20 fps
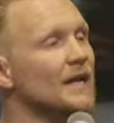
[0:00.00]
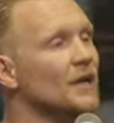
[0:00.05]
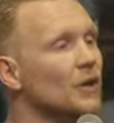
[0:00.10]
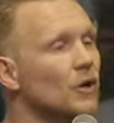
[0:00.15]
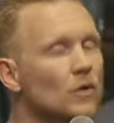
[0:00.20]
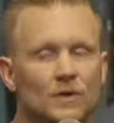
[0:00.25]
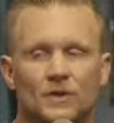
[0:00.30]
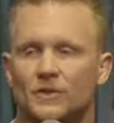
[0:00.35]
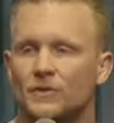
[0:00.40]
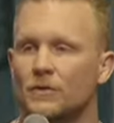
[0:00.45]
I can
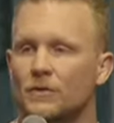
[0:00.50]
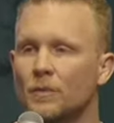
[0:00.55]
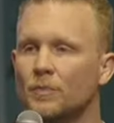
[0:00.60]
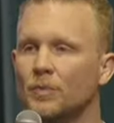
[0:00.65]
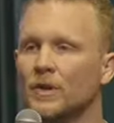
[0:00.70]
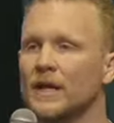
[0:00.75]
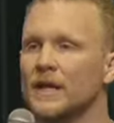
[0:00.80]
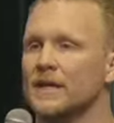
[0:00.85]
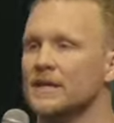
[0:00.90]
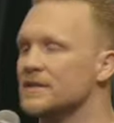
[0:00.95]
go into a
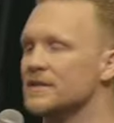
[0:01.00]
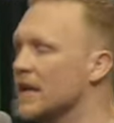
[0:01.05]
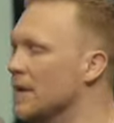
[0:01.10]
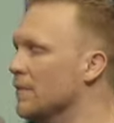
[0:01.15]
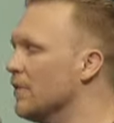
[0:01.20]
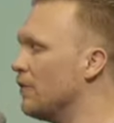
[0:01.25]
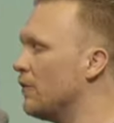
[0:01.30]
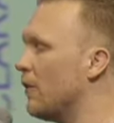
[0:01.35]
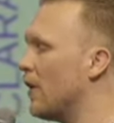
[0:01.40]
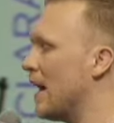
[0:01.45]
place,
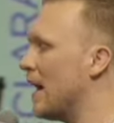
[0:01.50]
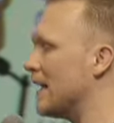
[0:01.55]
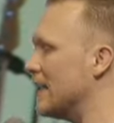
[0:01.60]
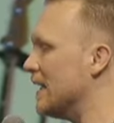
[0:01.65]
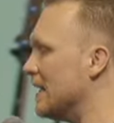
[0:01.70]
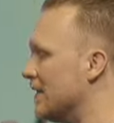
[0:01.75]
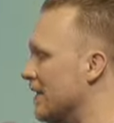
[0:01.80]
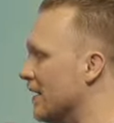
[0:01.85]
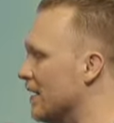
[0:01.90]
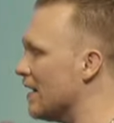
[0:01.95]
and before I
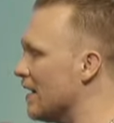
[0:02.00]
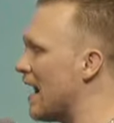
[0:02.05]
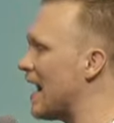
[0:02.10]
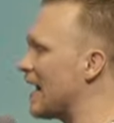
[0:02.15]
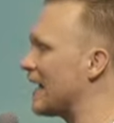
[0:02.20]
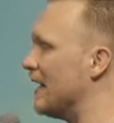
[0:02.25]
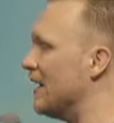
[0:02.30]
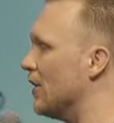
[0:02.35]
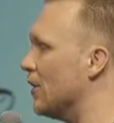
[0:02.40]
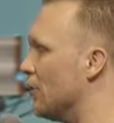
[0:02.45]
get there,
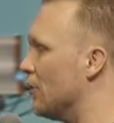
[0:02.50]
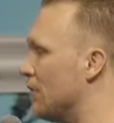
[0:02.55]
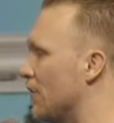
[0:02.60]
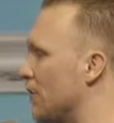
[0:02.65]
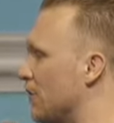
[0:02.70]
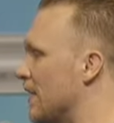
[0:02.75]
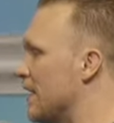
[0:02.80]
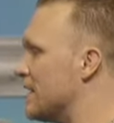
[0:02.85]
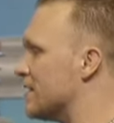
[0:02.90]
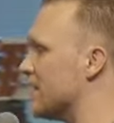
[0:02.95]
I can know
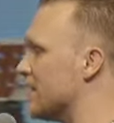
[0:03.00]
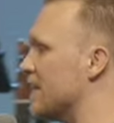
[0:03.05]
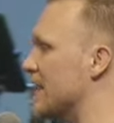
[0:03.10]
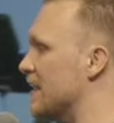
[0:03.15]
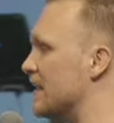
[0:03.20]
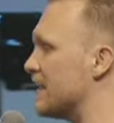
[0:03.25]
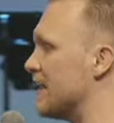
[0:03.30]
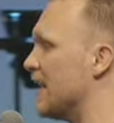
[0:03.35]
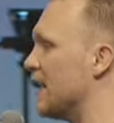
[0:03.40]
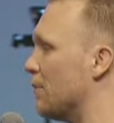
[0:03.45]
the things that
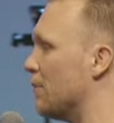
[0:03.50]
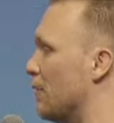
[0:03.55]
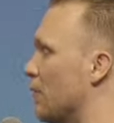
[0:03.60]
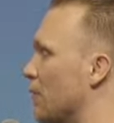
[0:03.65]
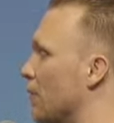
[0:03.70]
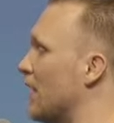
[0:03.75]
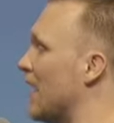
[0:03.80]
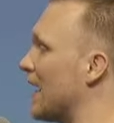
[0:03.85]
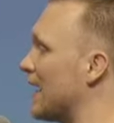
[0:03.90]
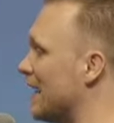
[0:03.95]
they said
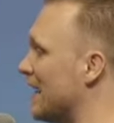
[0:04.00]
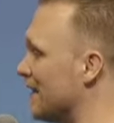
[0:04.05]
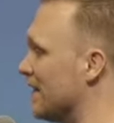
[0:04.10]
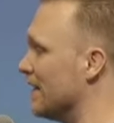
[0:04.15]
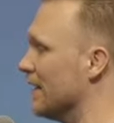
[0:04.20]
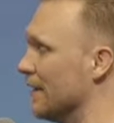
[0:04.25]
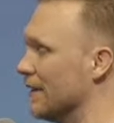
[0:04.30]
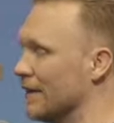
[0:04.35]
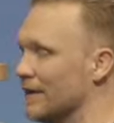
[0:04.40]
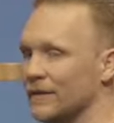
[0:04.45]
before I get
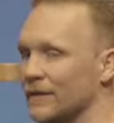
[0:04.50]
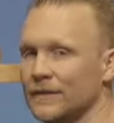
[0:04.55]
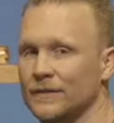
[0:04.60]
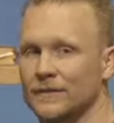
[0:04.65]
there.